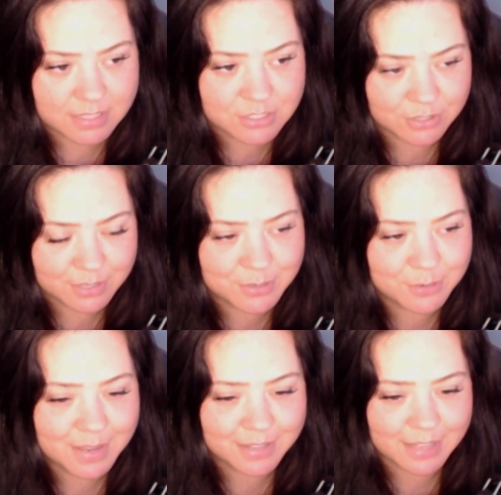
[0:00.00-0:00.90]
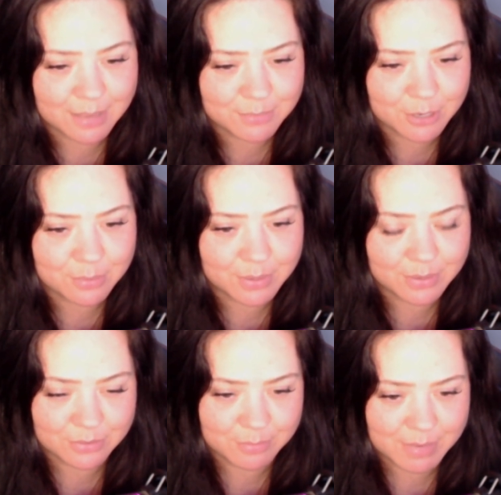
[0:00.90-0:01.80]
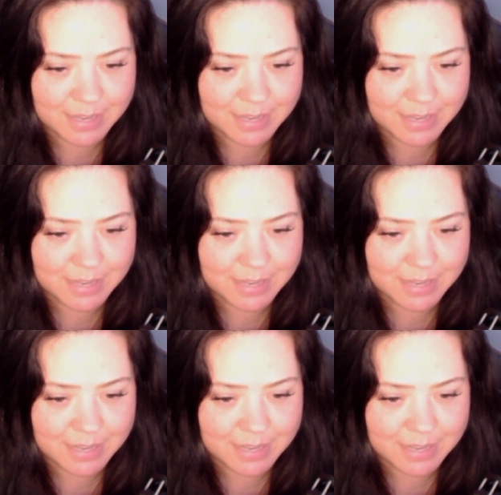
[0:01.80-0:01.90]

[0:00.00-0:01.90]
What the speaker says: streamed on my laptop through my